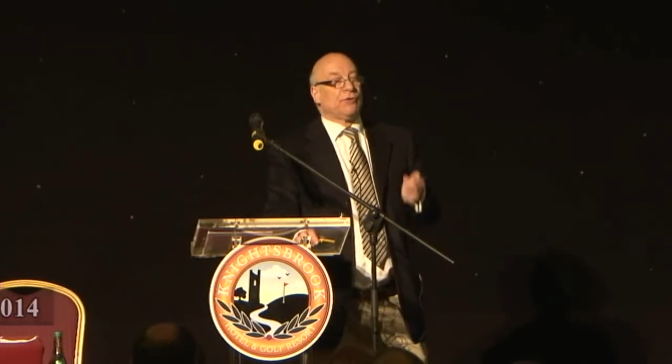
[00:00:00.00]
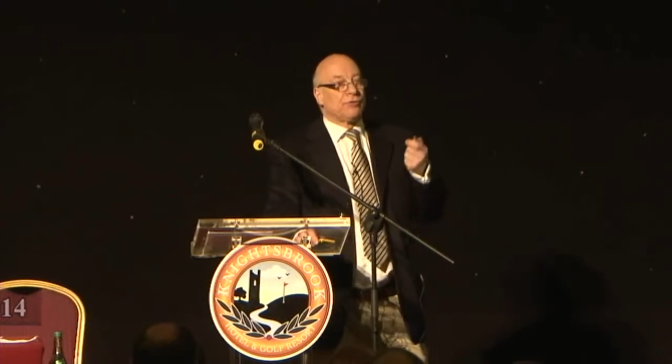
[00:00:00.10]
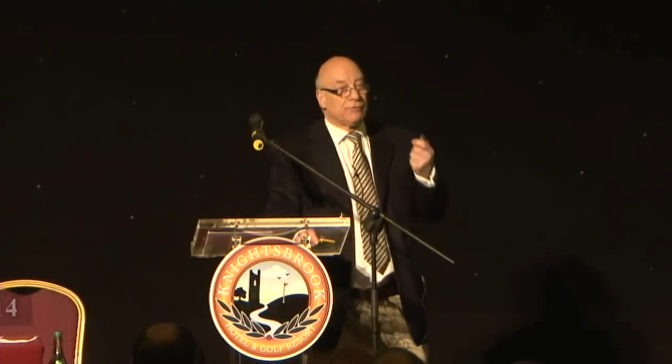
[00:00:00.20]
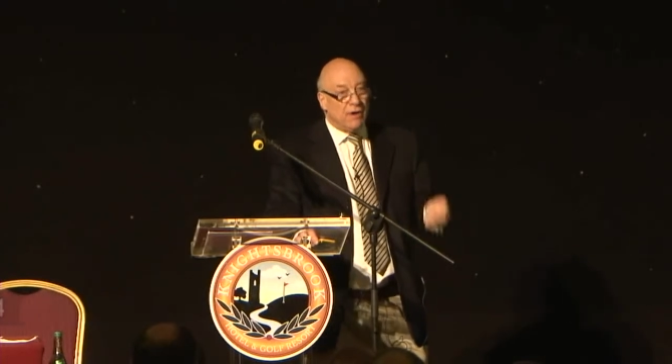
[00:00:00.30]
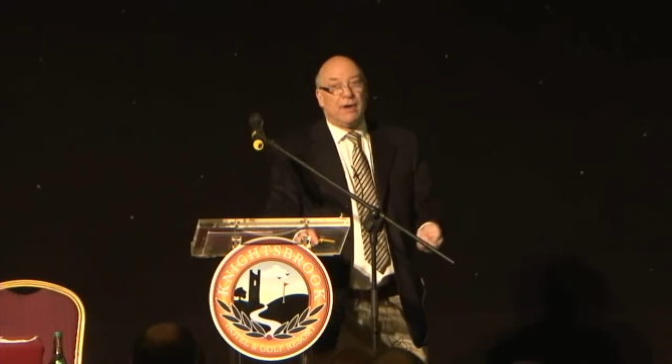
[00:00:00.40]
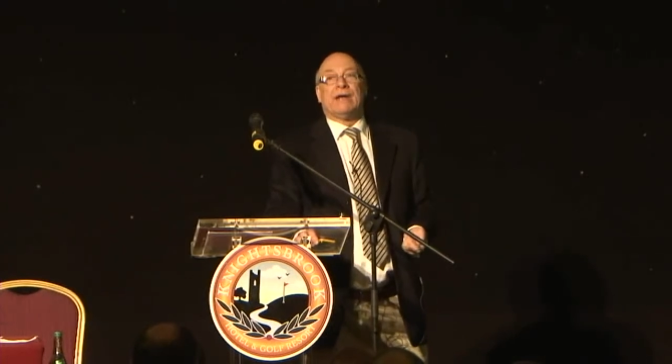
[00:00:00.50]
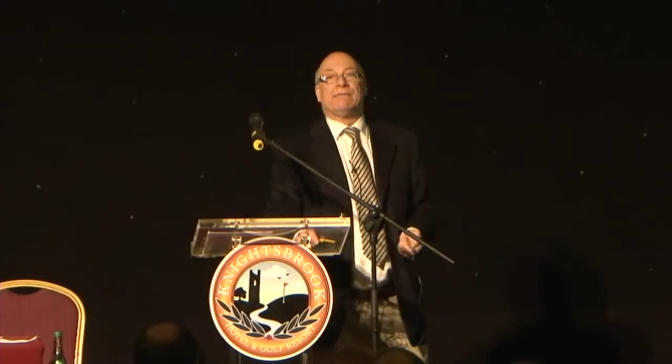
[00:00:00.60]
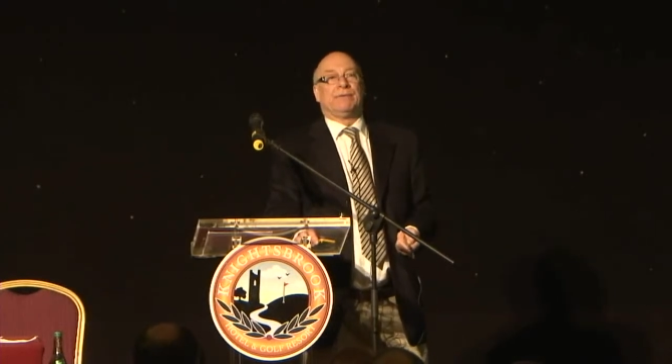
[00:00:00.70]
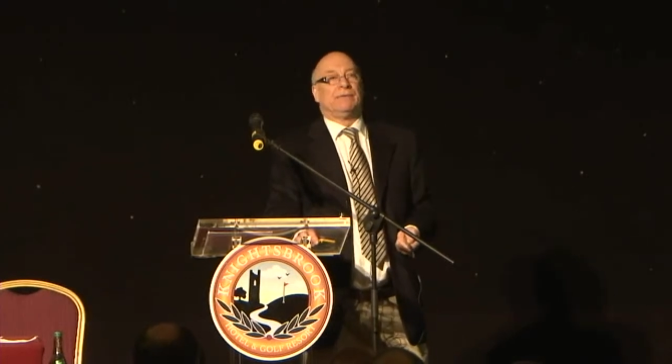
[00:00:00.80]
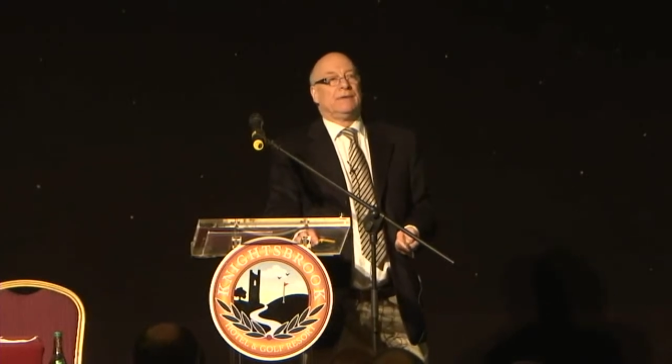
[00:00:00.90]

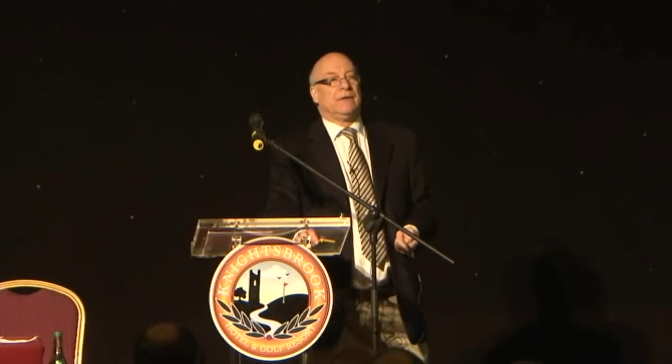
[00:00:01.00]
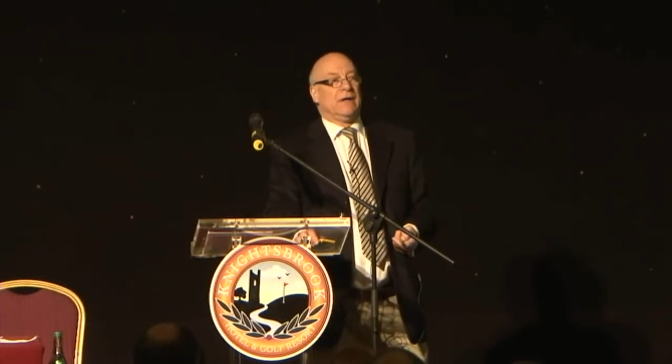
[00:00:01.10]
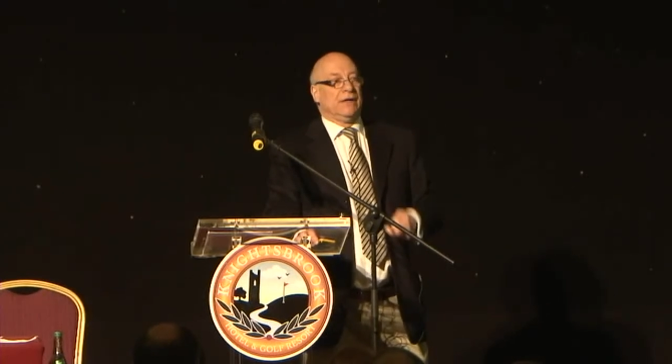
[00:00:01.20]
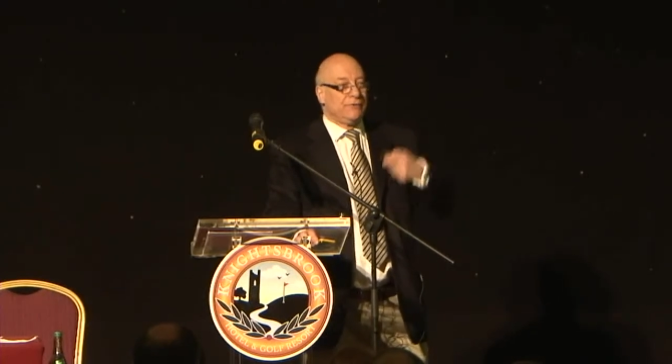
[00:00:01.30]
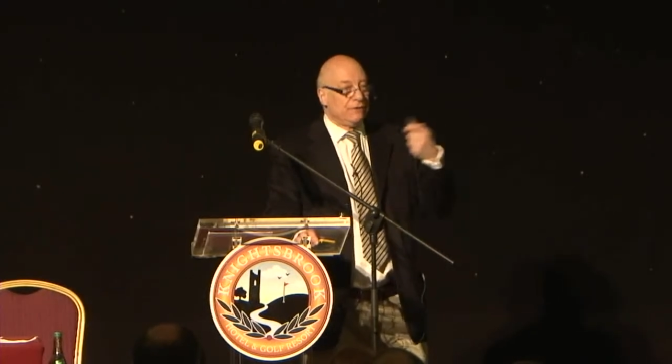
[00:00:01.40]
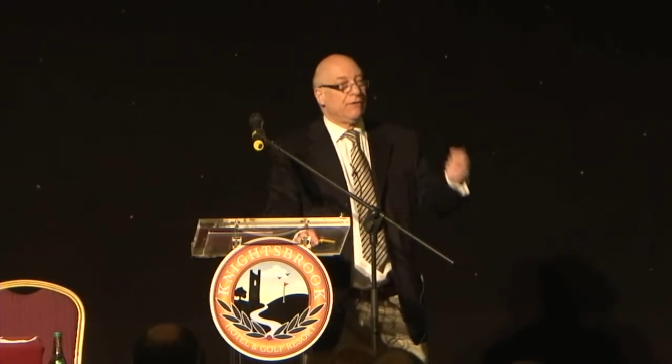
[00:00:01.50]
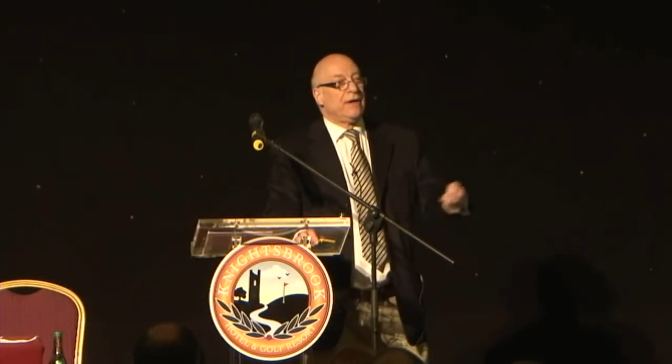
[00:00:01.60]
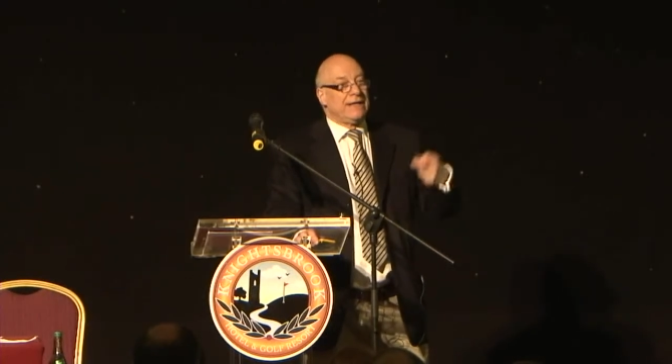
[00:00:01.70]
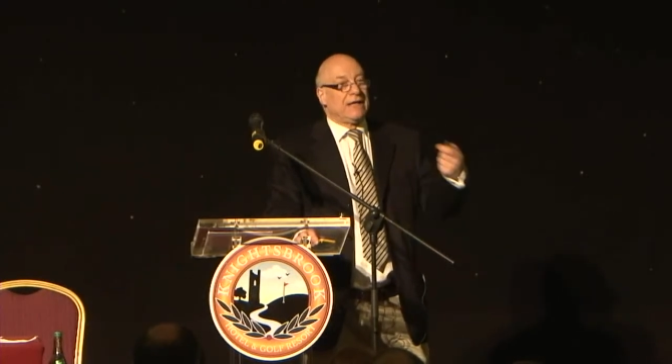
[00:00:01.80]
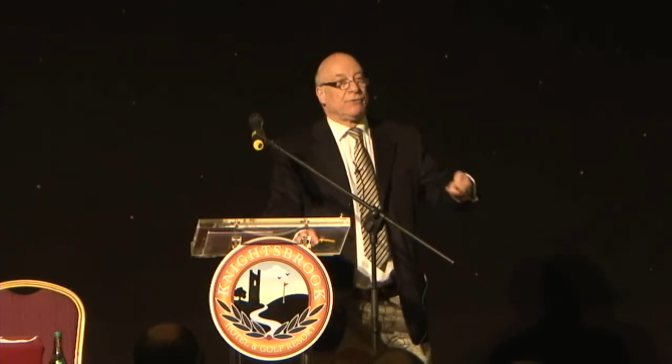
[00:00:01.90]
survive and
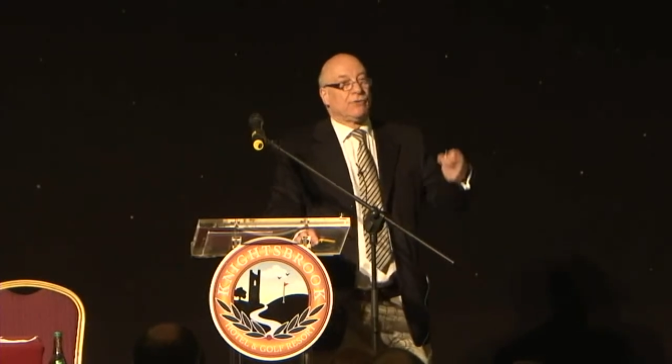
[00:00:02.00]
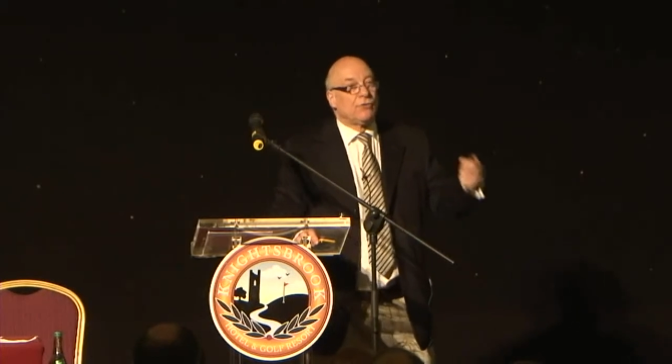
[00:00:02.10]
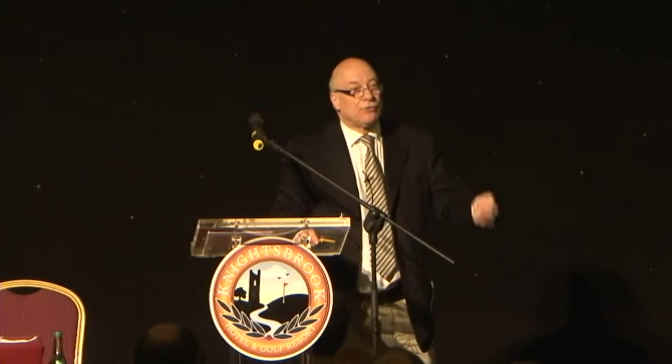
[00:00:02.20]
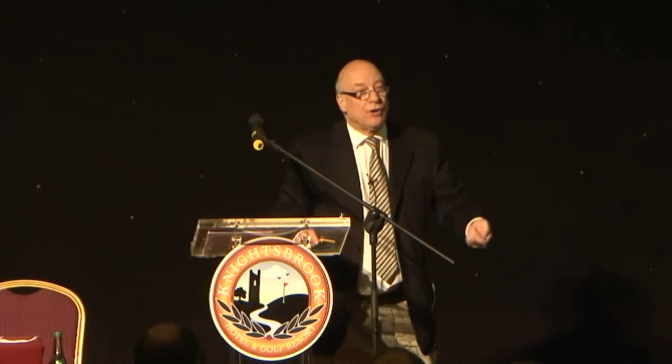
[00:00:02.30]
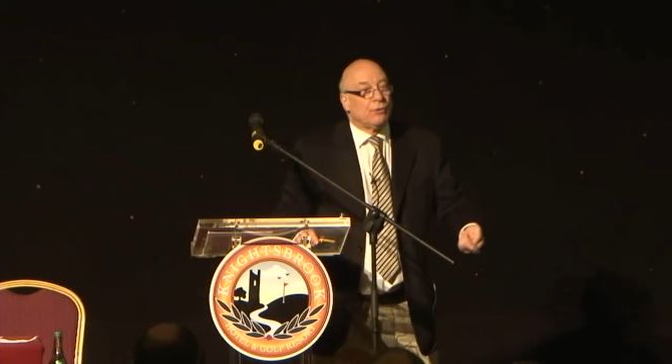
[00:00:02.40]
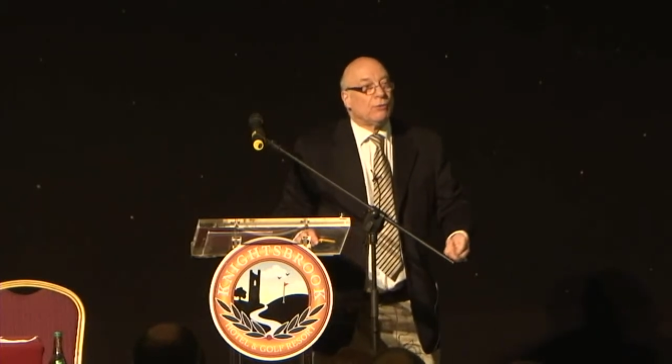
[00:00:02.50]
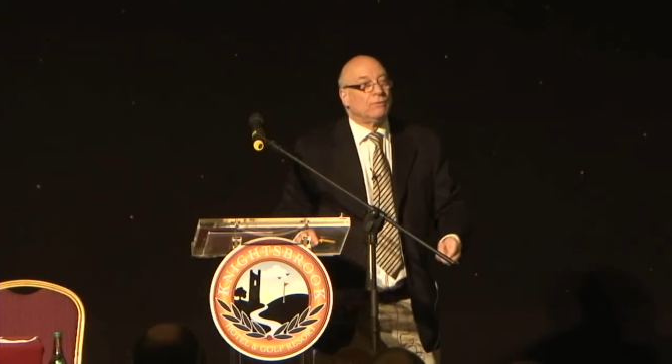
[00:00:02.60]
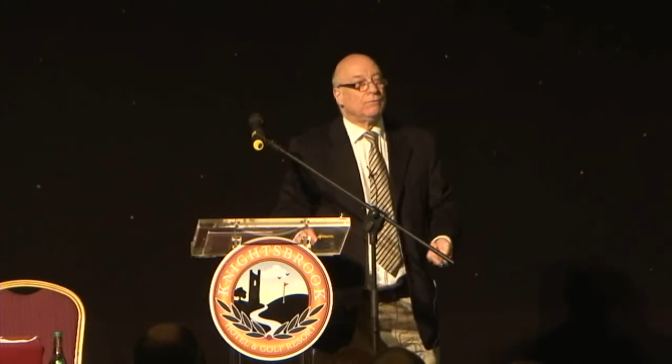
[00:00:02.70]
divide out of control.